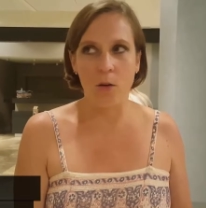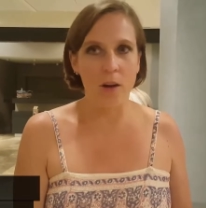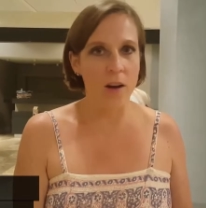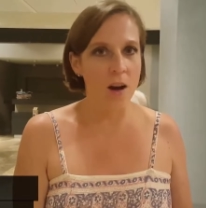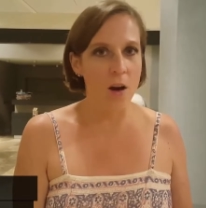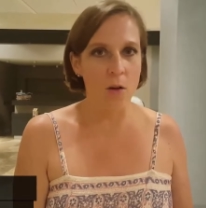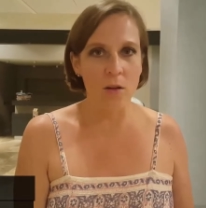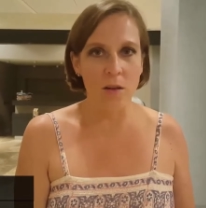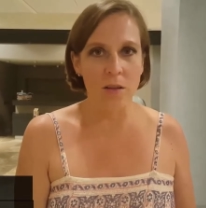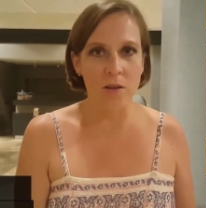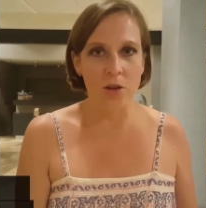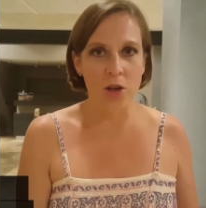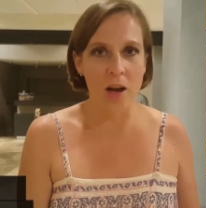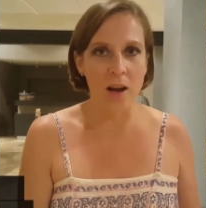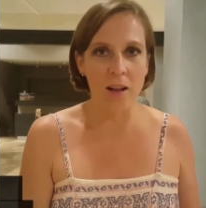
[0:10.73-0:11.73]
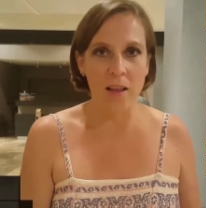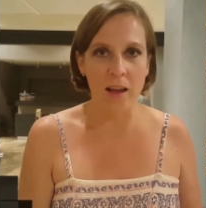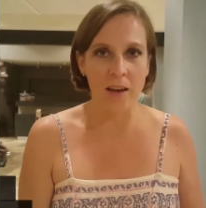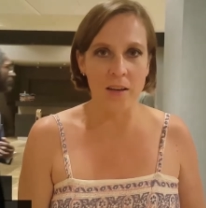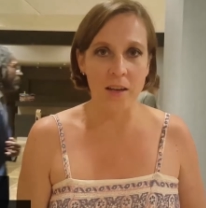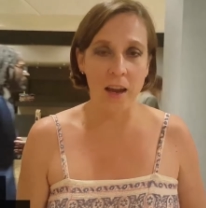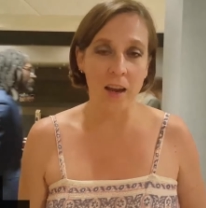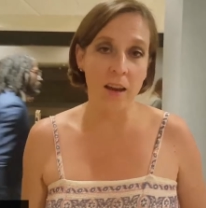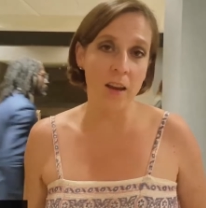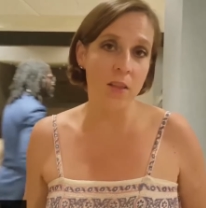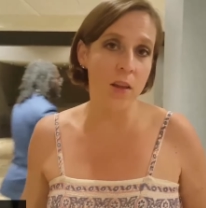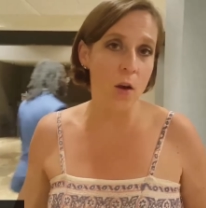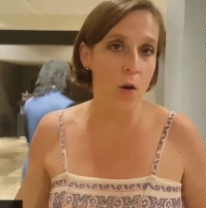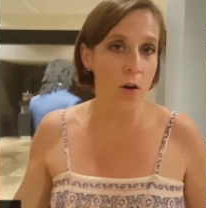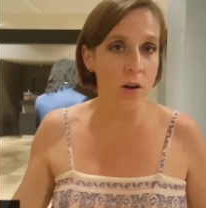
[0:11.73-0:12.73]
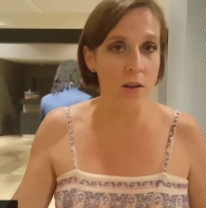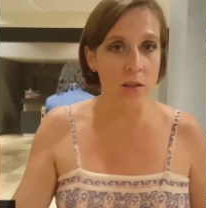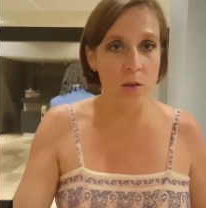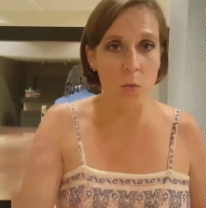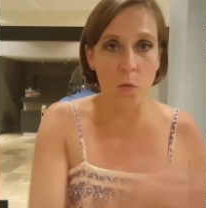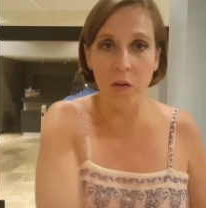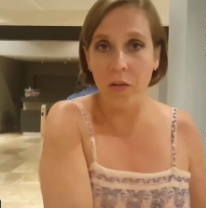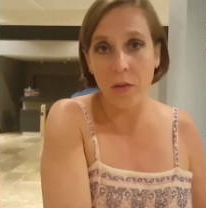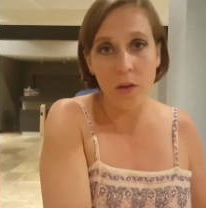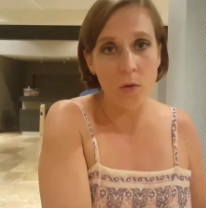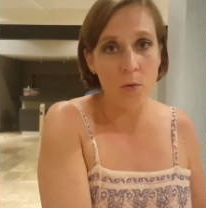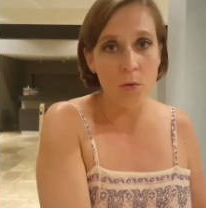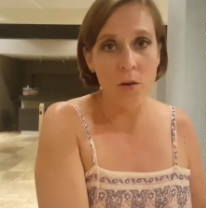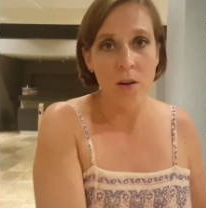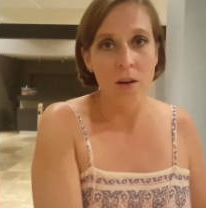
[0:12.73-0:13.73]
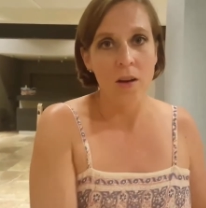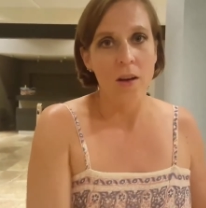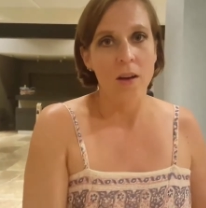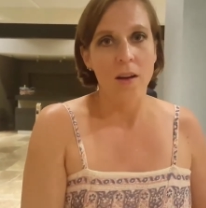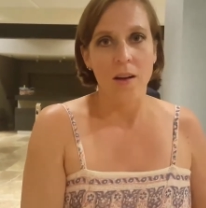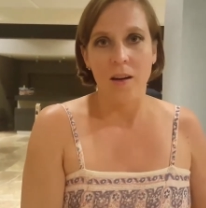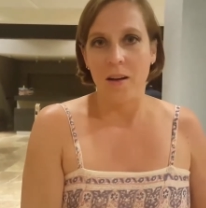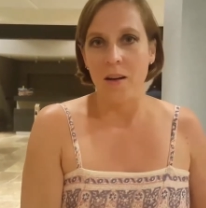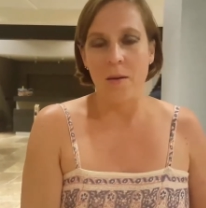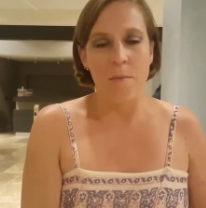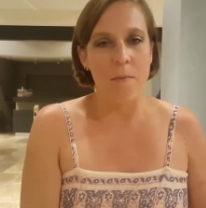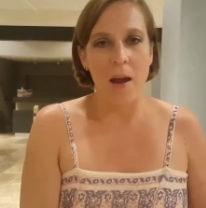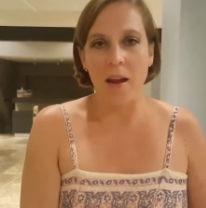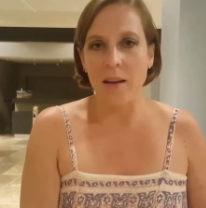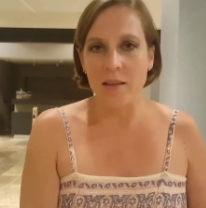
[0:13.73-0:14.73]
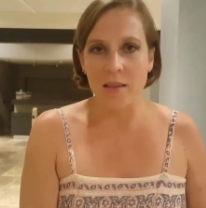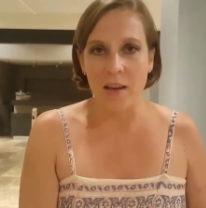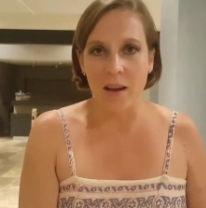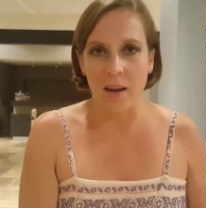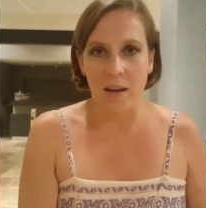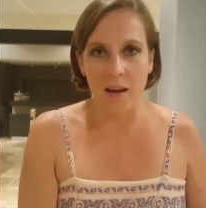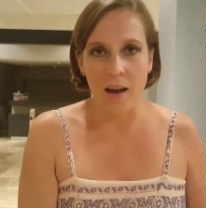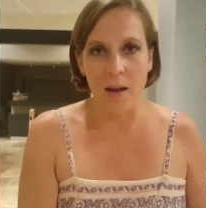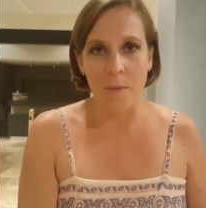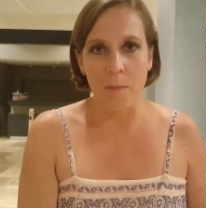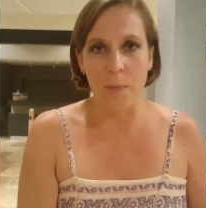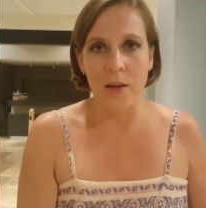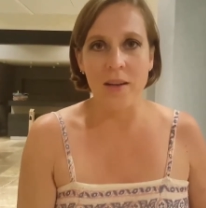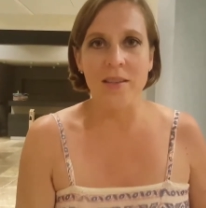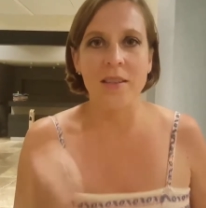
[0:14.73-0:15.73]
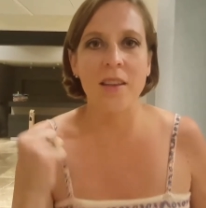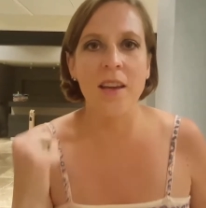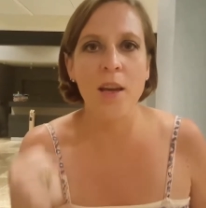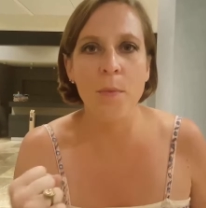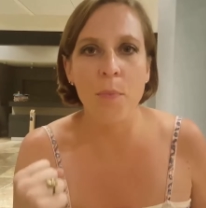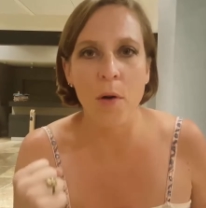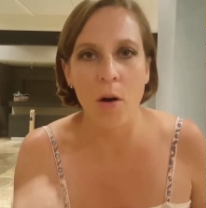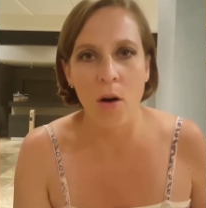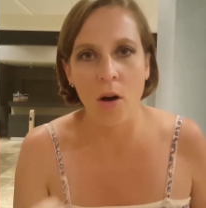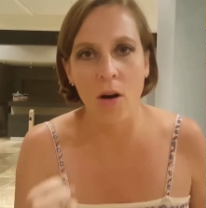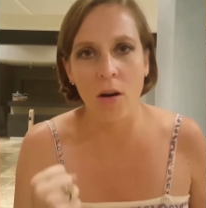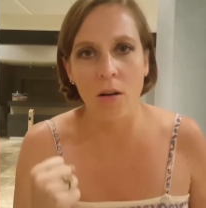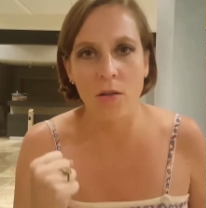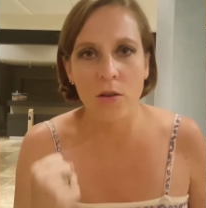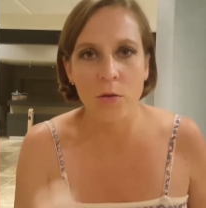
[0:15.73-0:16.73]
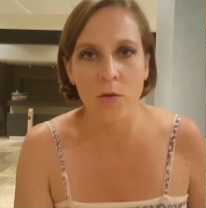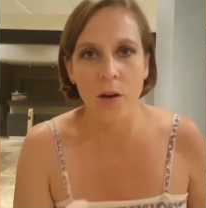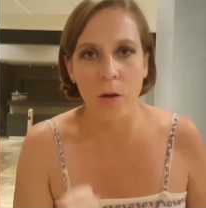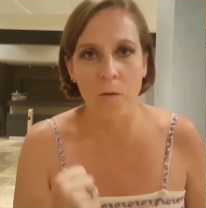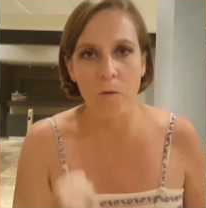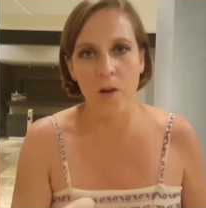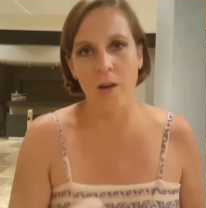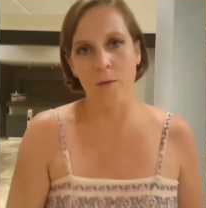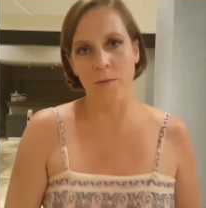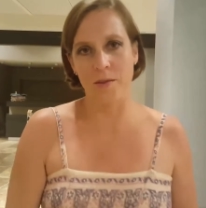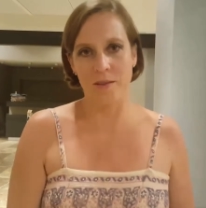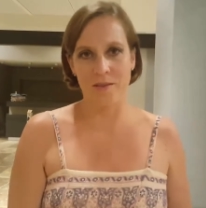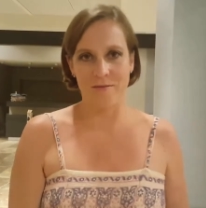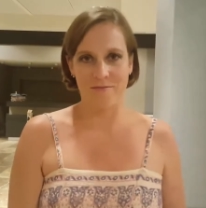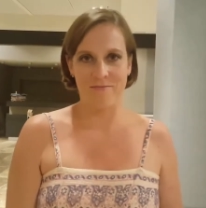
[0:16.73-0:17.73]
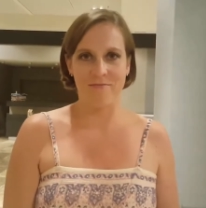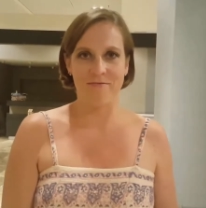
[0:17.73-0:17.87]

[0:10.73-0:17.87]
going out in the jungle and taking the audience with you. Amazing, and please keep on doing films.